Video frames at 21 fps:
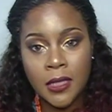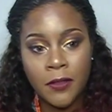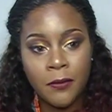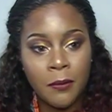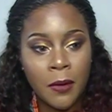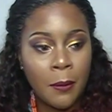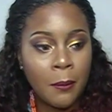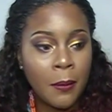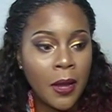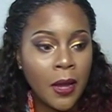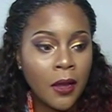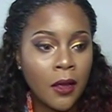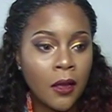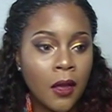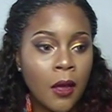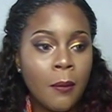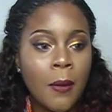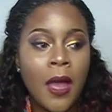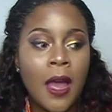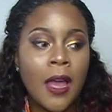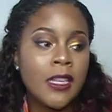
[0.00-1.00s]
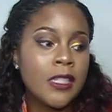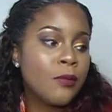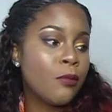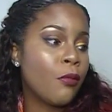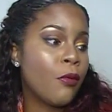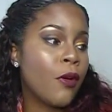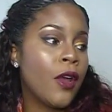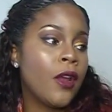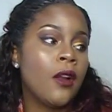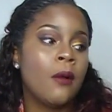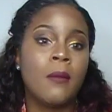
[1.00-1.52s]
during the process of my
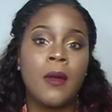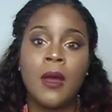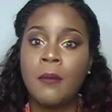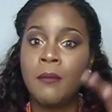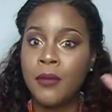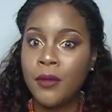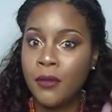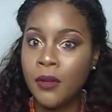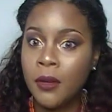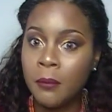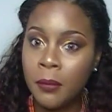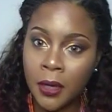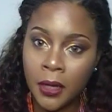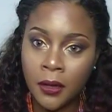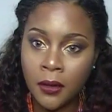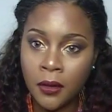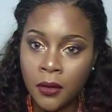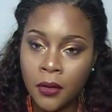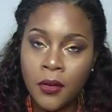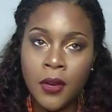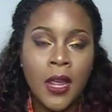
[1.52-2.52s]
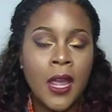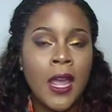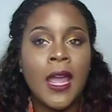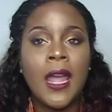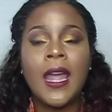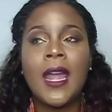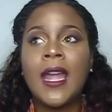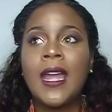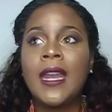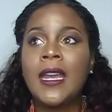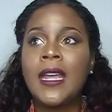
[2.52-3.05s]
makeup. I spray it on my
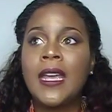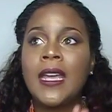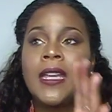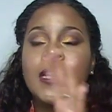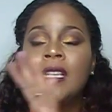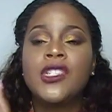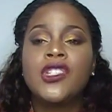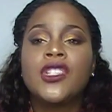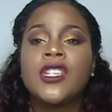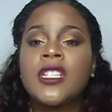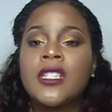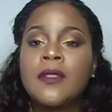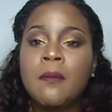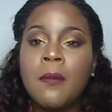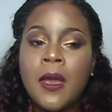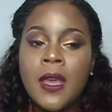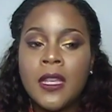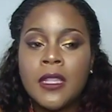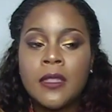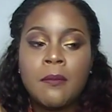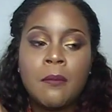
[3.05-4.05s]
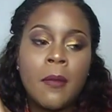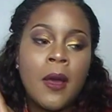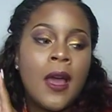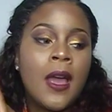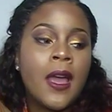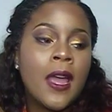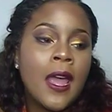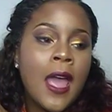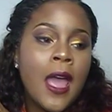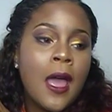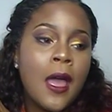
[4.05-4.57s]
beauty blender, and it
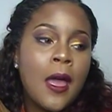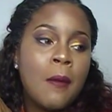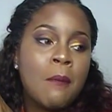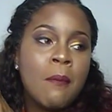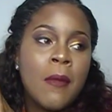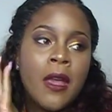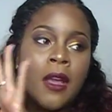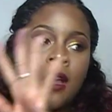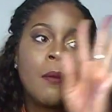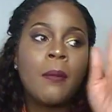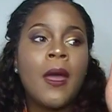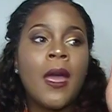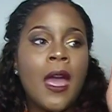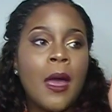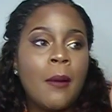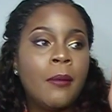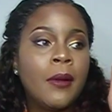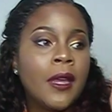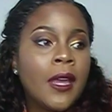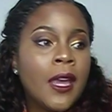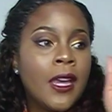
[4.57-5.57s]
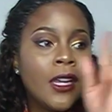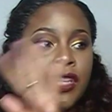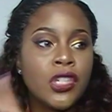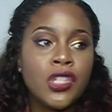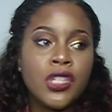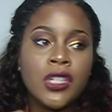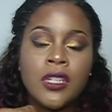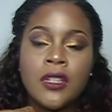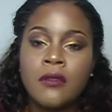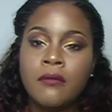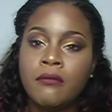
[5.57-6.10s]
just makes my
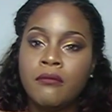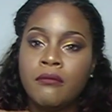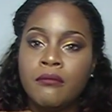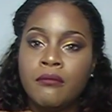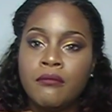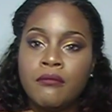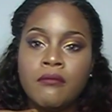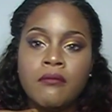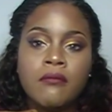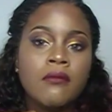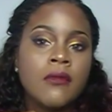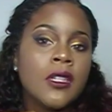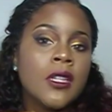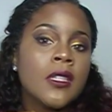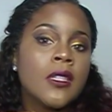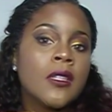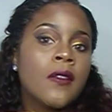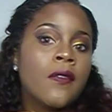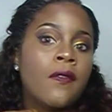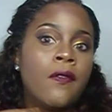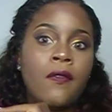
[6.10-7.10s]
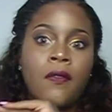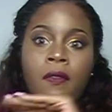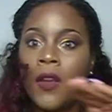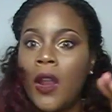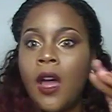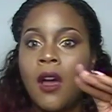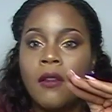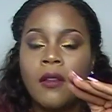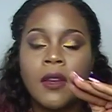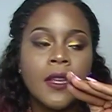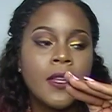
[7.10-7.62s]
makeup application
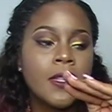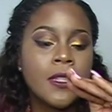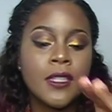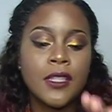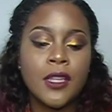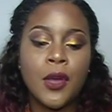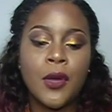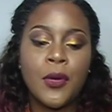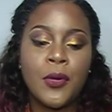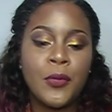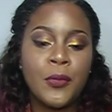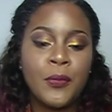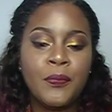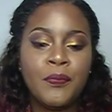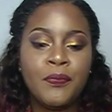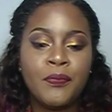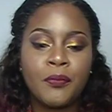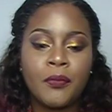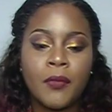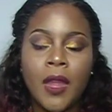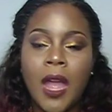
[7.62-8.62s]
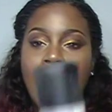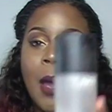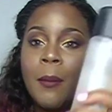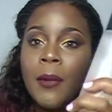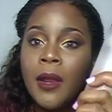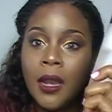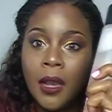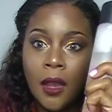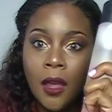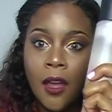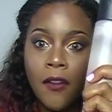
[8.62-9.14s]
just flawless.
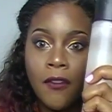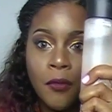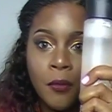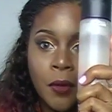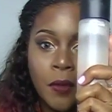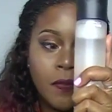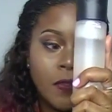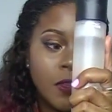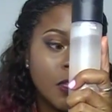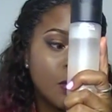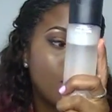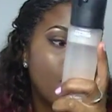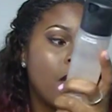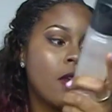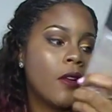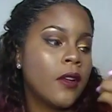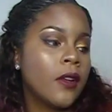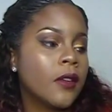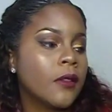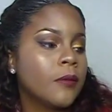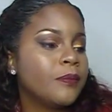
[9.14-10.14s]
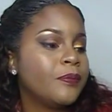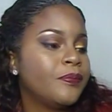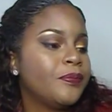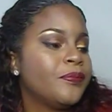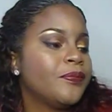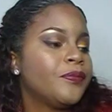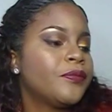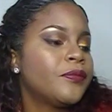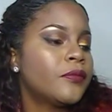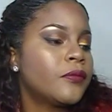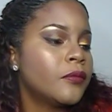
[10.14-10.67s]
So I'm in love with
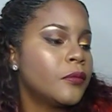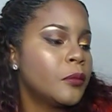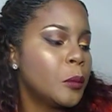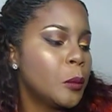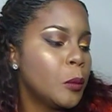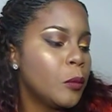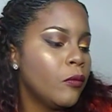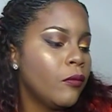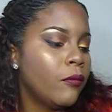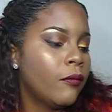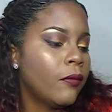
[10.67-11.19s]
this product.